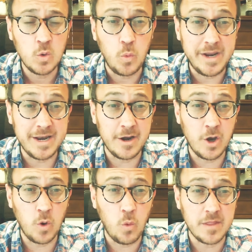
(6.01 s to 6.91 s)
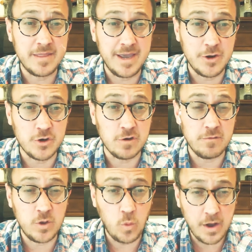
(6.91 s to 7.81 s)
We didn't know what the
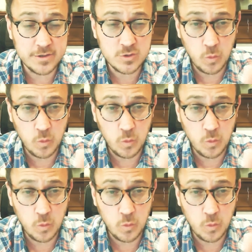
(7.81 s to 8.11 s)
interview was.